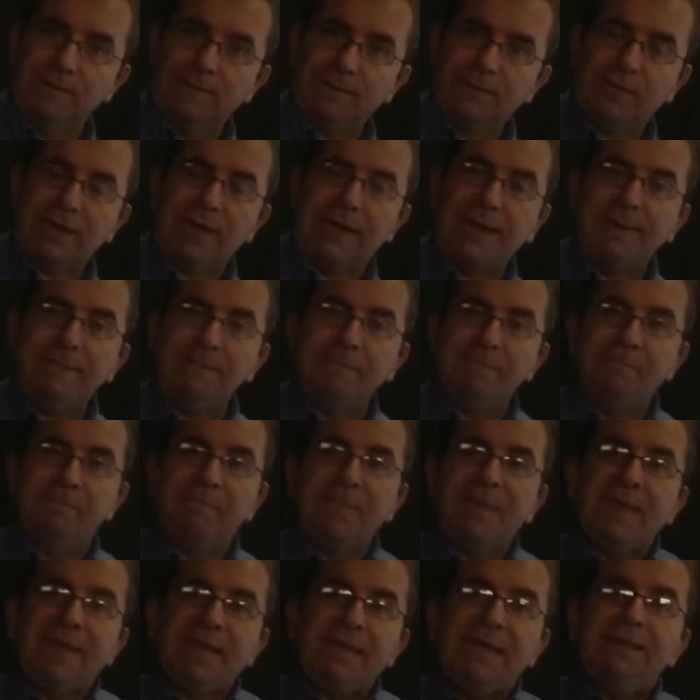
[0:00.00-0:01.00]
Okay?
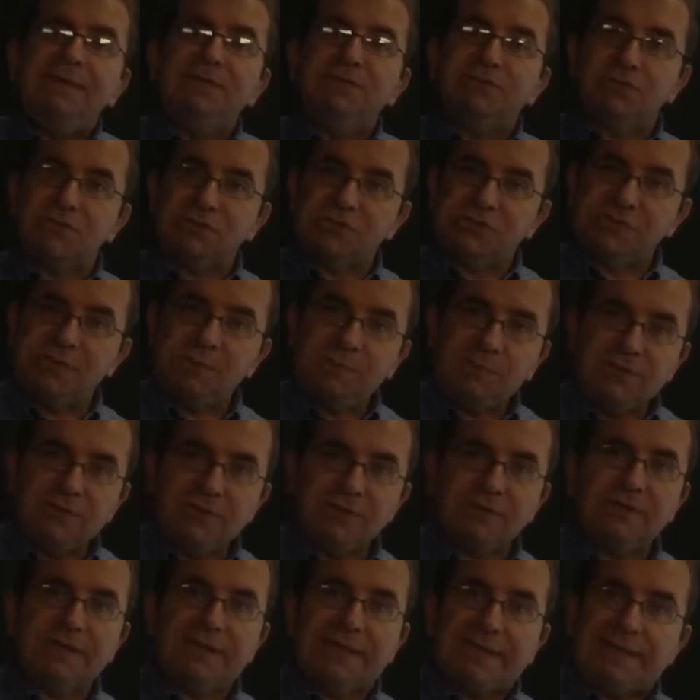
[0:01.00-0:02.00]
So
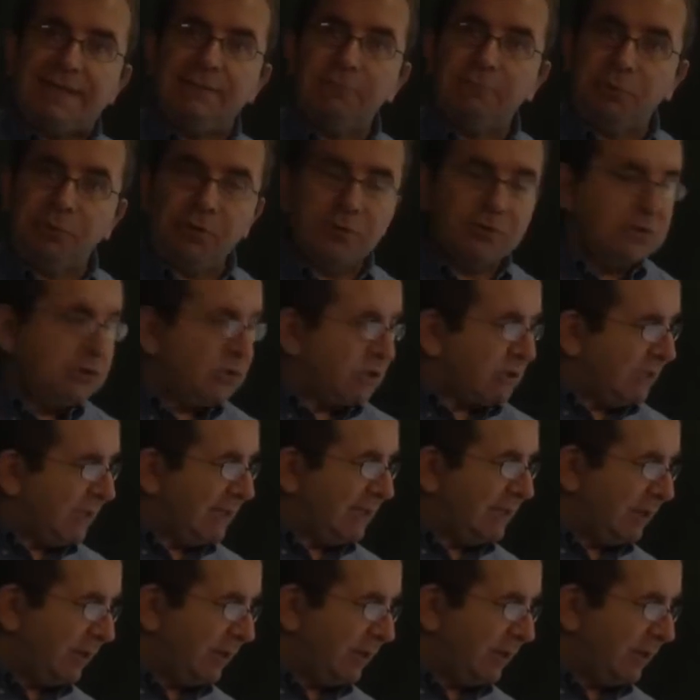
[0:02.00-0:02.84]
similarly, in purchasing,